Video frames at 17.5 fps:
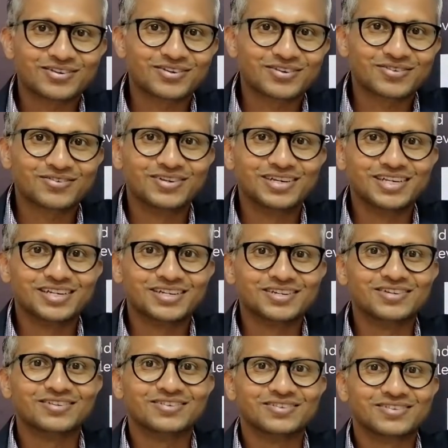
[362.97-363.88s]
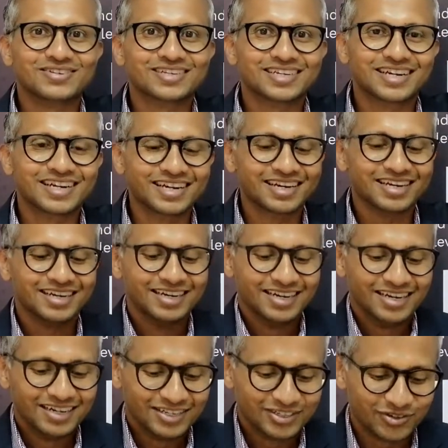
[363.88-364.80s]
Draw 22, right?
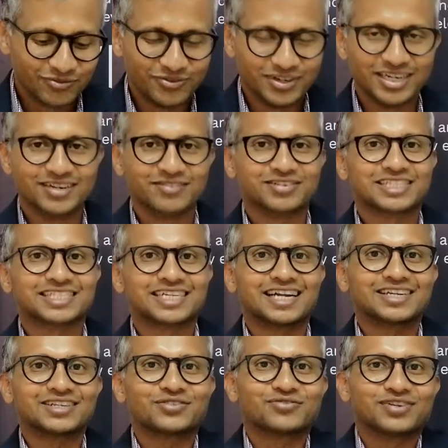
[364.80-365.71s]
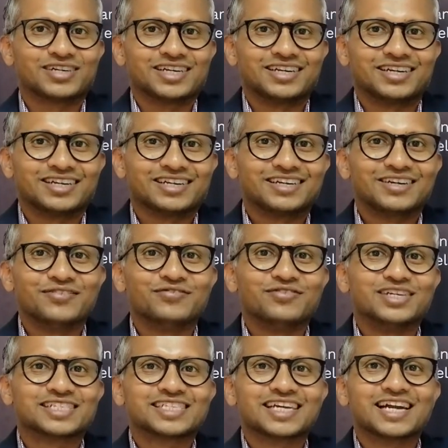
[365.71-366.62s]
So we are never satisfied. If
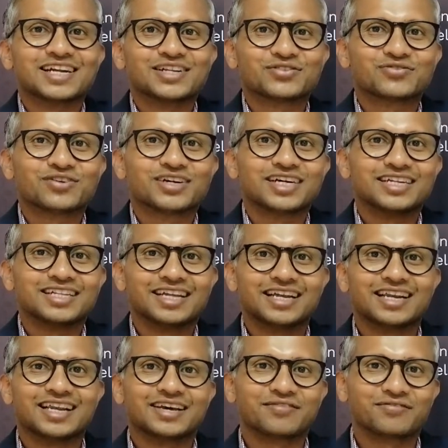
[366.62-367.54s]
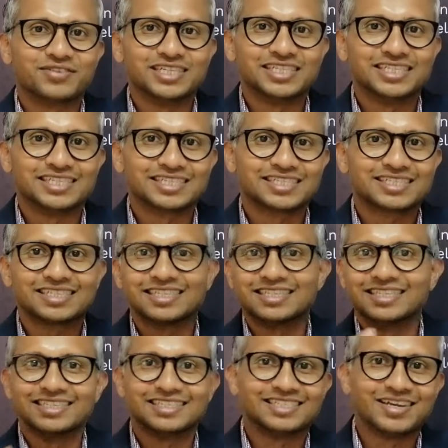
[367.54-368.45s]
we are satisfied, then like we are just
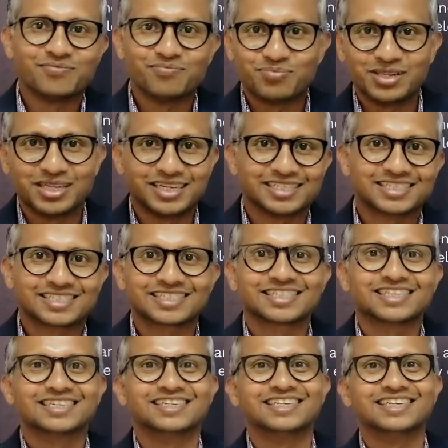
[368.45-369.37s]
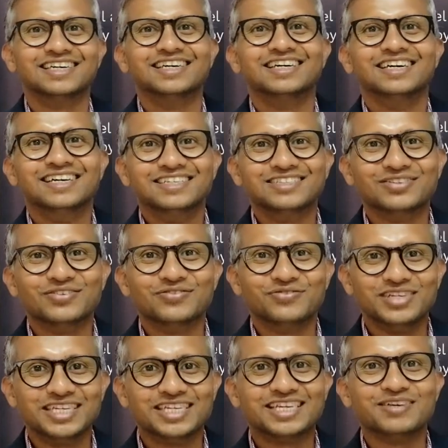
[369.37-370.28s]
in the same place. So
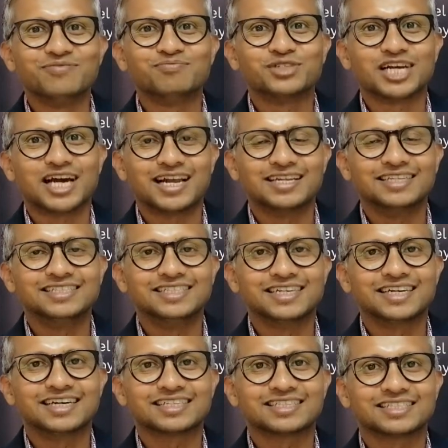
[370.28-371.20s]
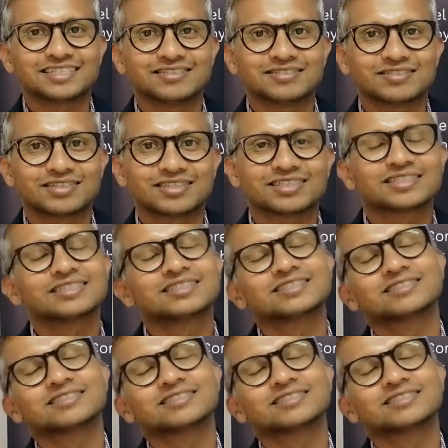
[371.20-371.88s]
we keep challenging ourselves.